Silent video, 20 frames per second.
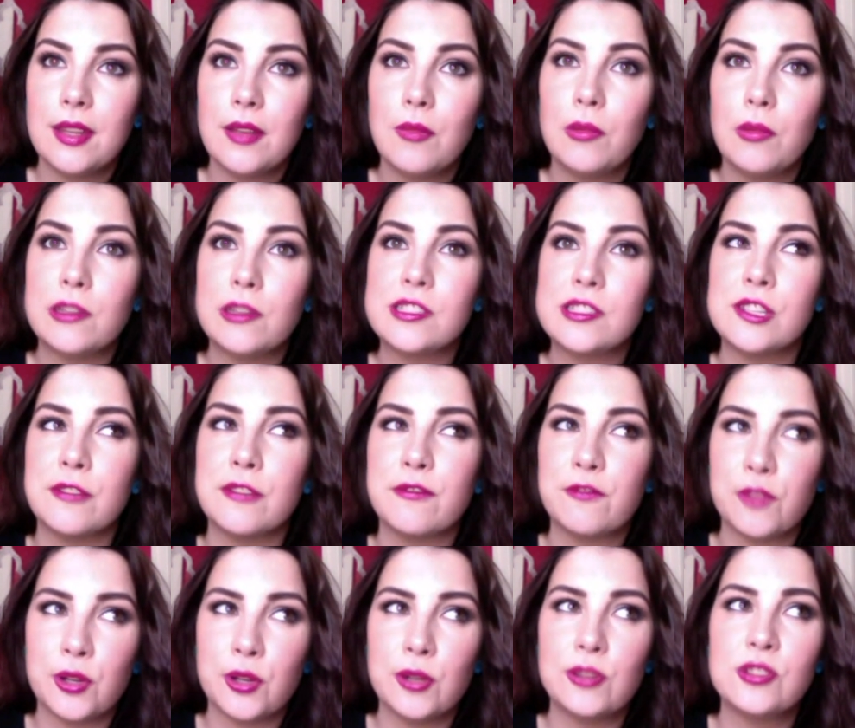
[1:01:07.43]
was the
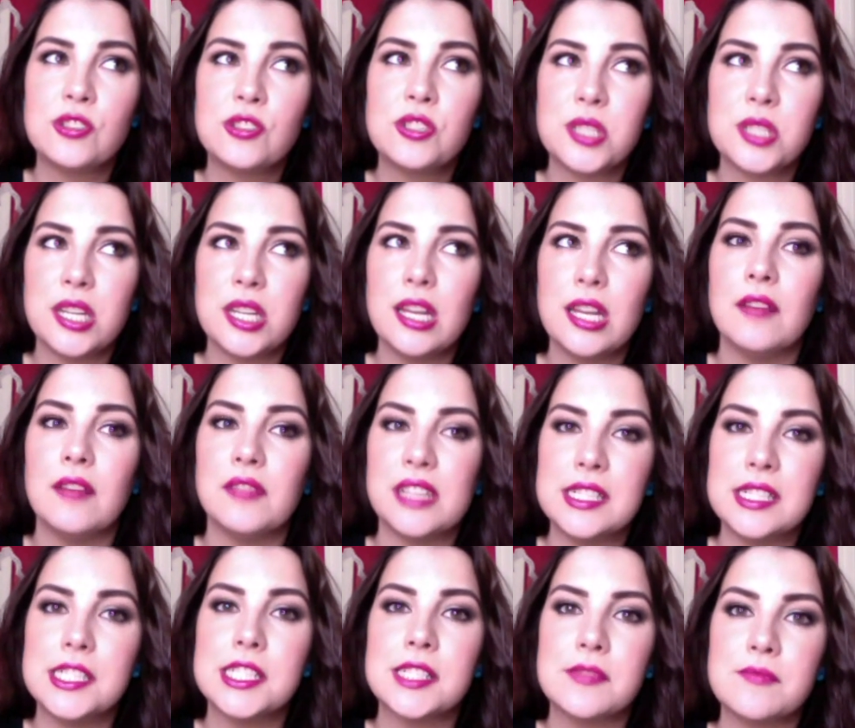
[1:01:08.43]
first of
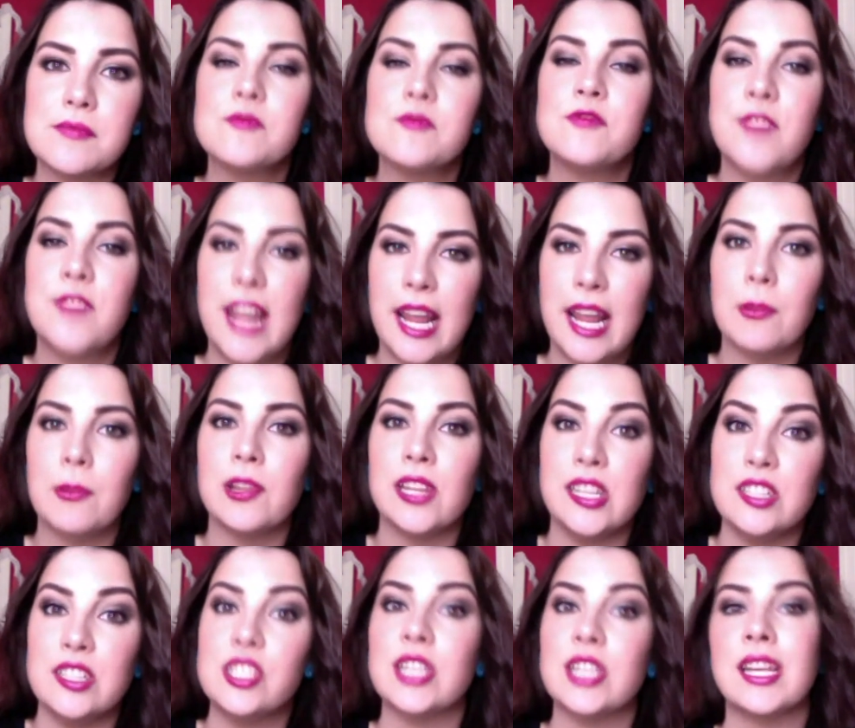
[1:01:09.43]
his
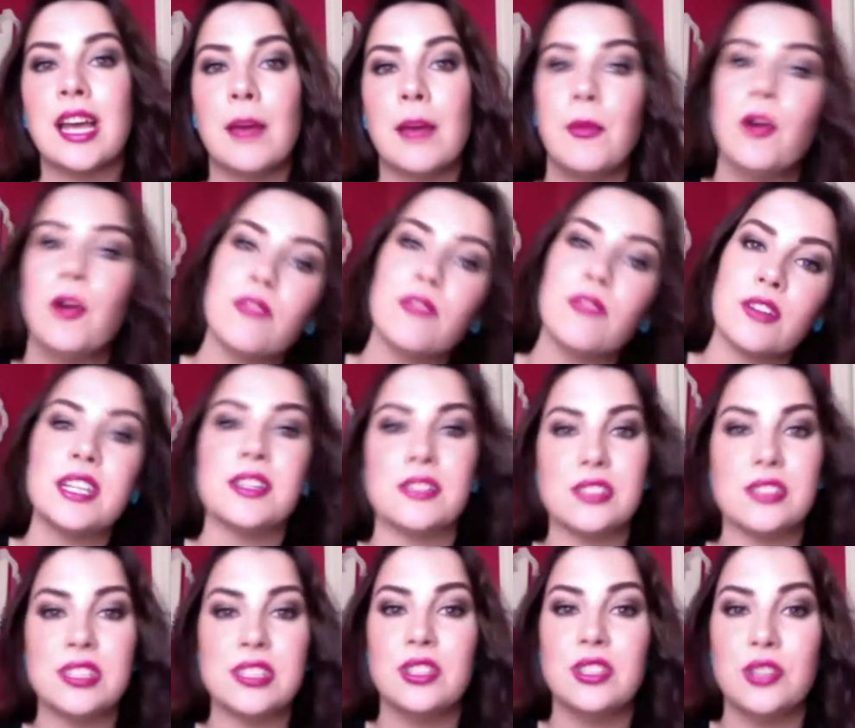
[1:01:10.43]
family to come over
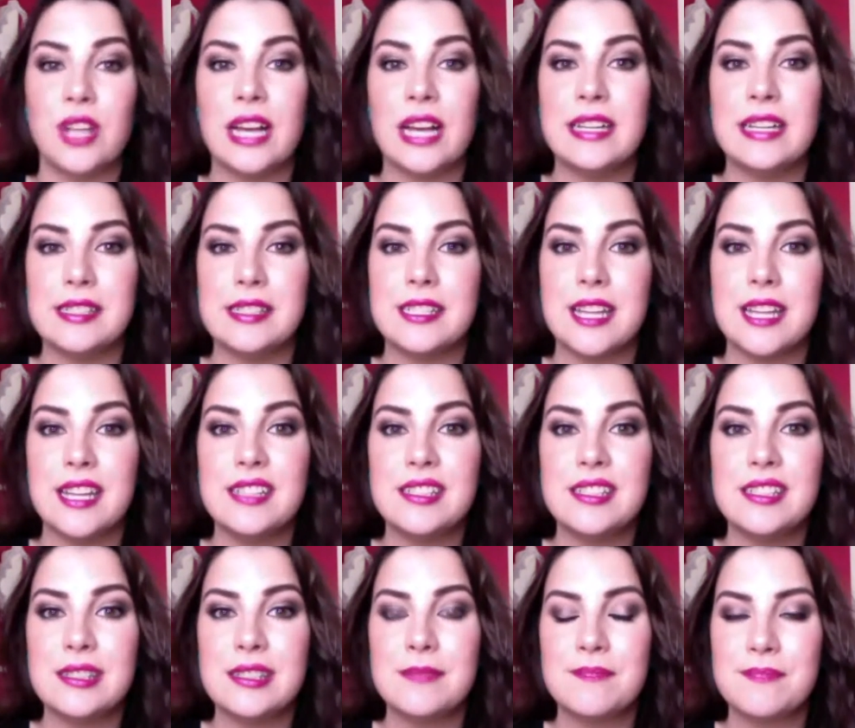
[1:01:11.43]
here to the United
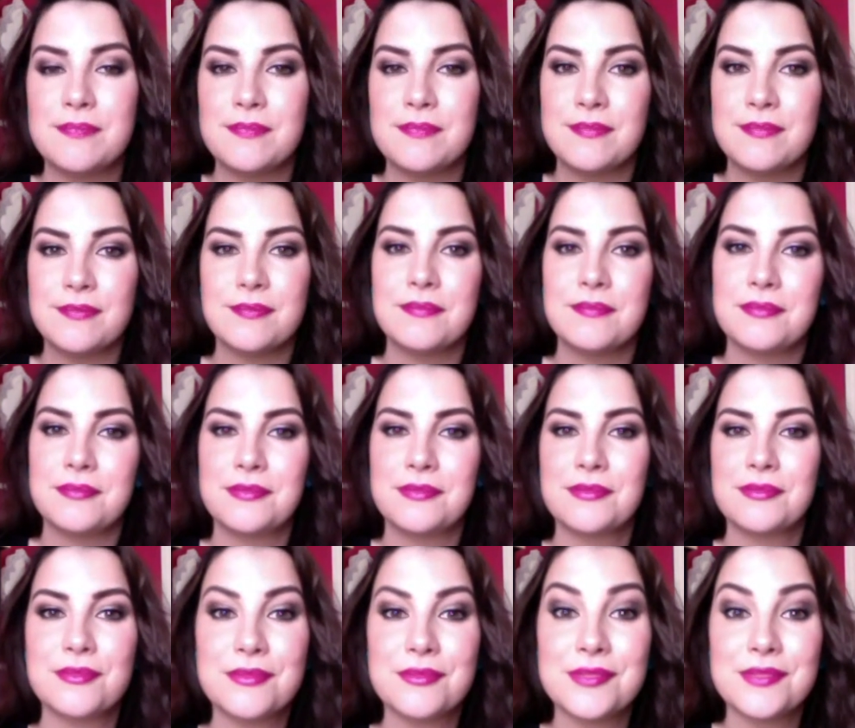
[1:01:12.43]
States.
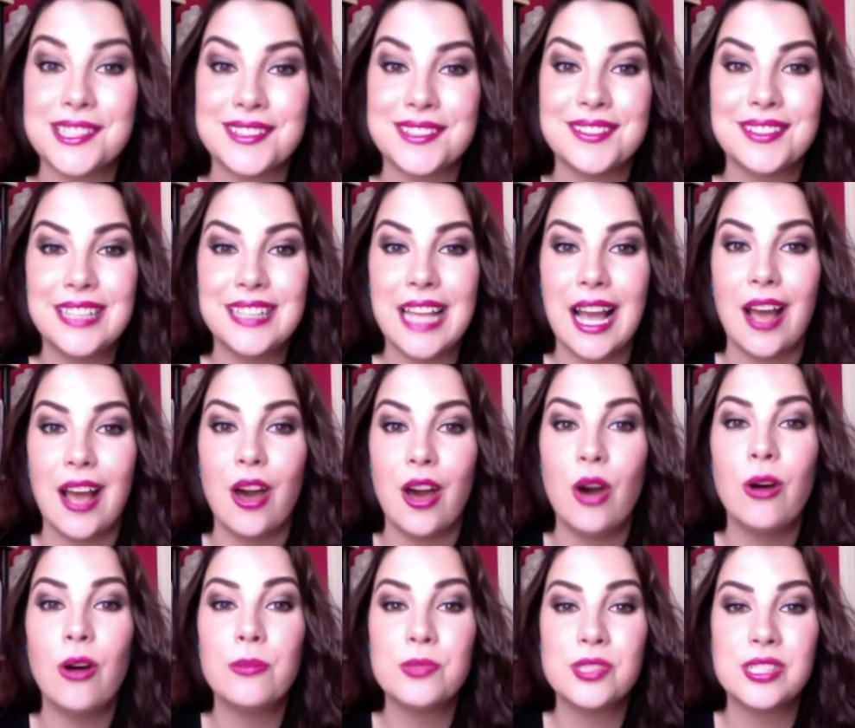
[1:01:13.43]
Yeah,
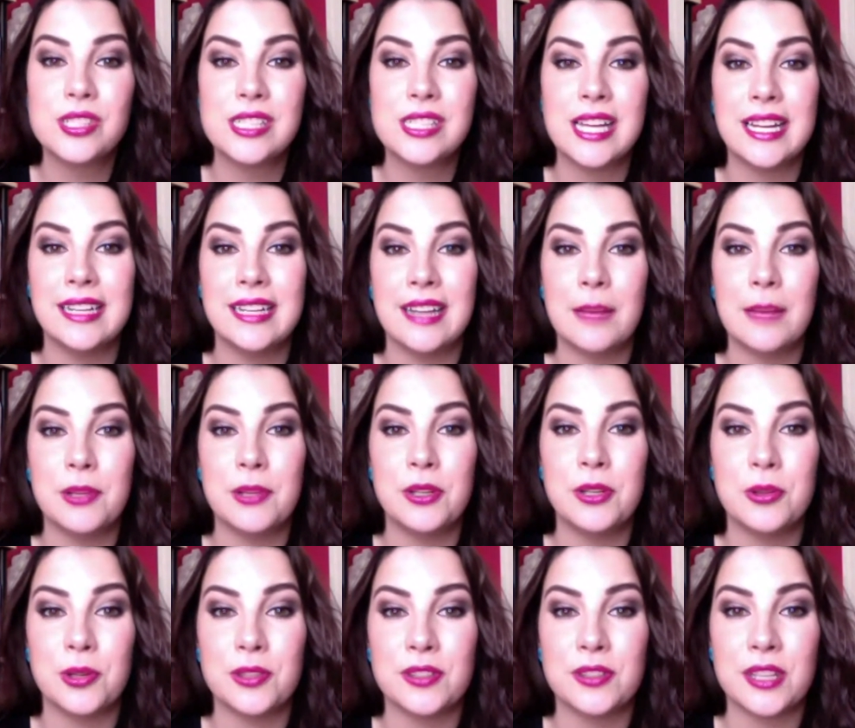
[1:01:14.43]
homesteaded up in
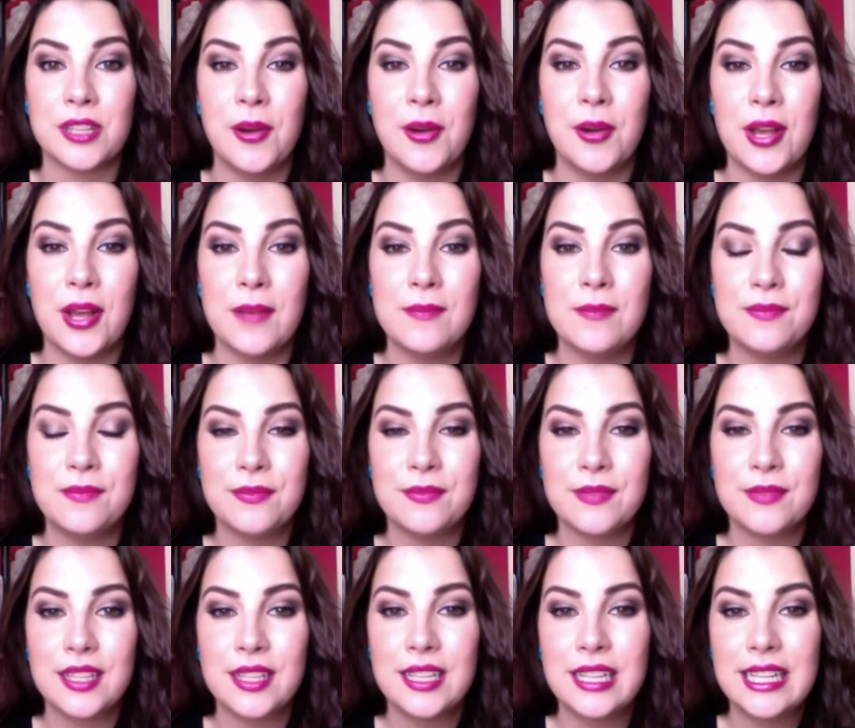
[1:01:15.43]
North Dakota.
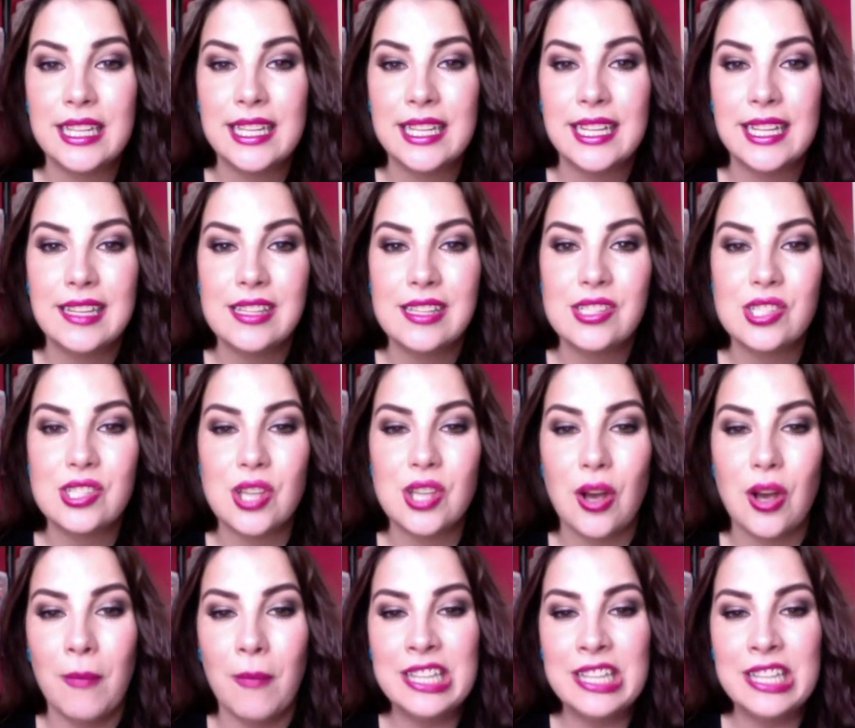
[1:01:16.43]

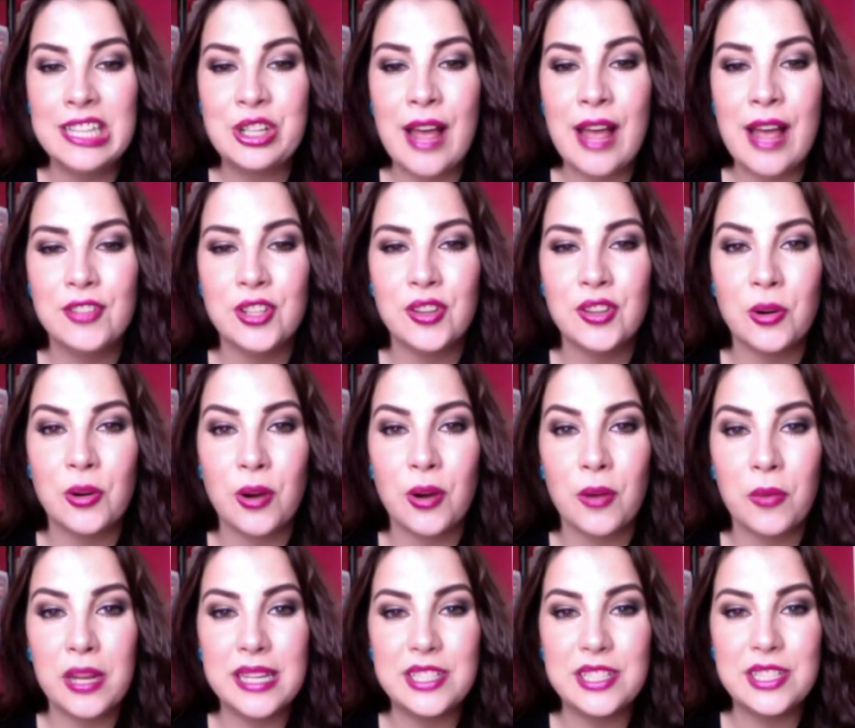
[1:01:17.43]
So much love to the
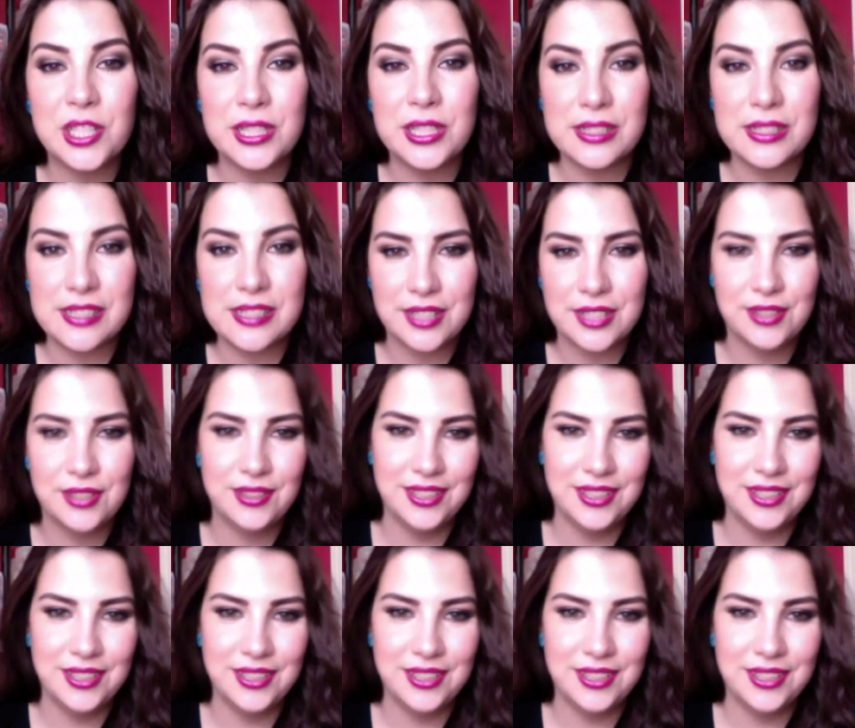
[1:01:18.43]
Norwegians.